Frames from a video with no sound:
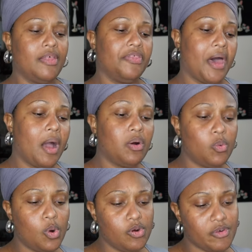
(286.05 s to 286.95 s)
that
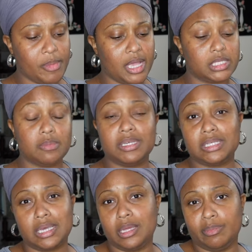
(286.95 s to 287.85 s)
will remain to be
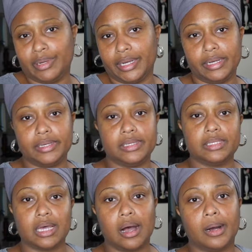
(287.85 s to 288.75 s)
seen
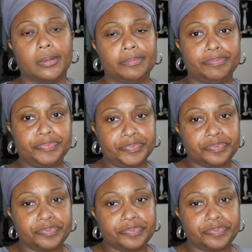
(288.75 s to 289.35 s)
because um,